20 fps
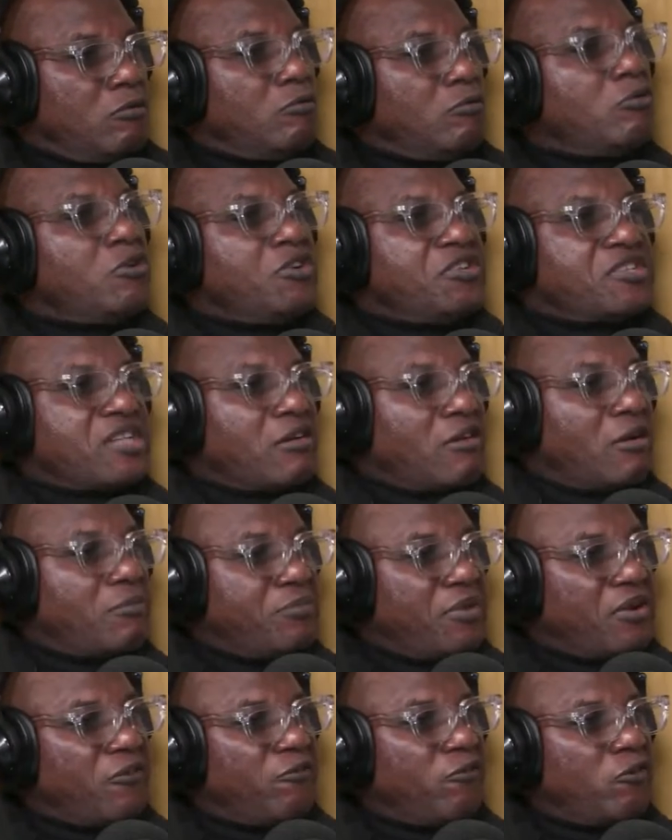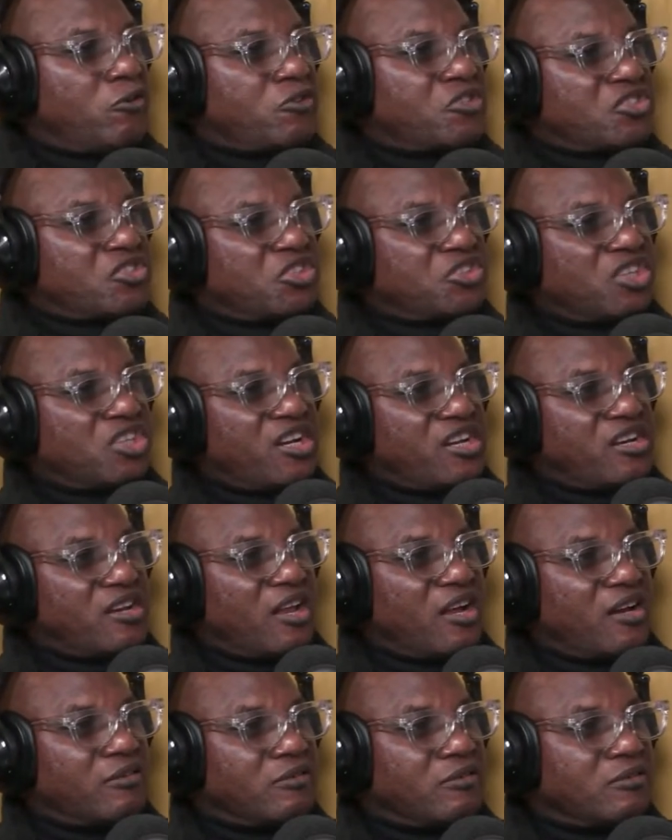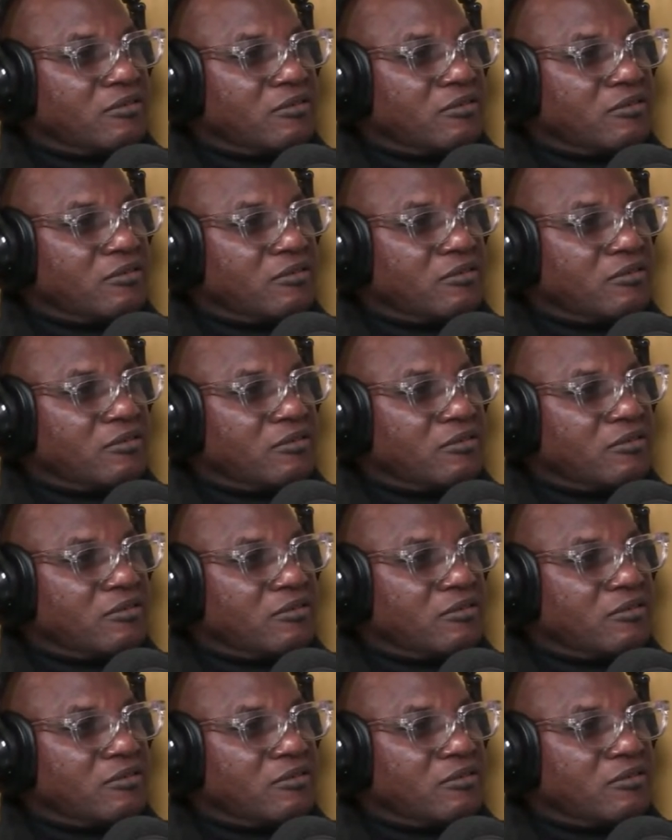Who is our first teacher in life?